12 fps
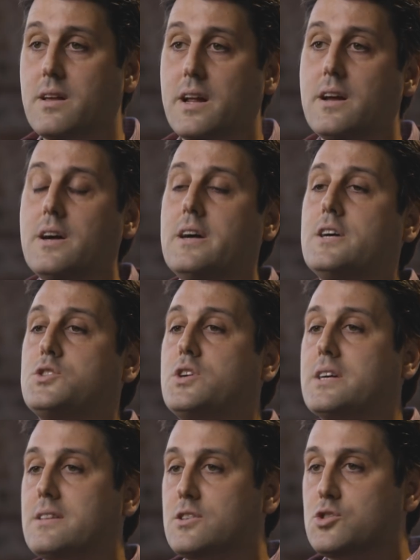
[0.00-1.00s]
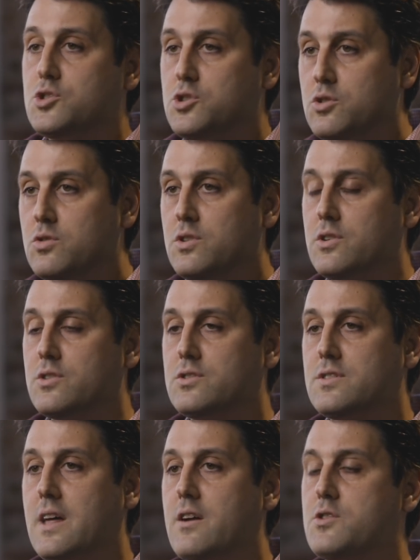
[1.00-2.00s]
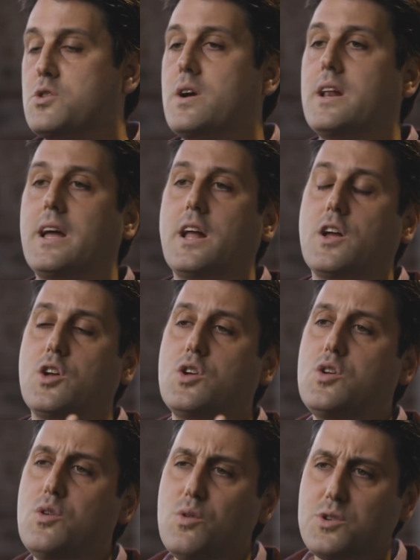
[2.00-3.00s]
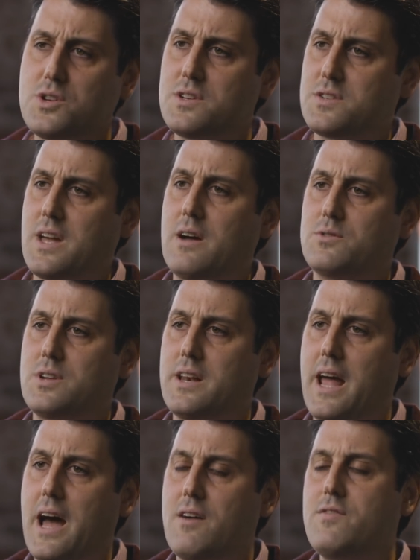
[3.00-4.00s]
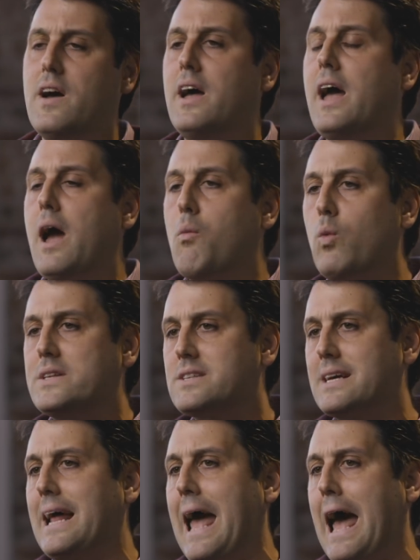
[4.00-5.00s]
today. So you get these juniors that are trading at a huge discount to NAV. And what's going to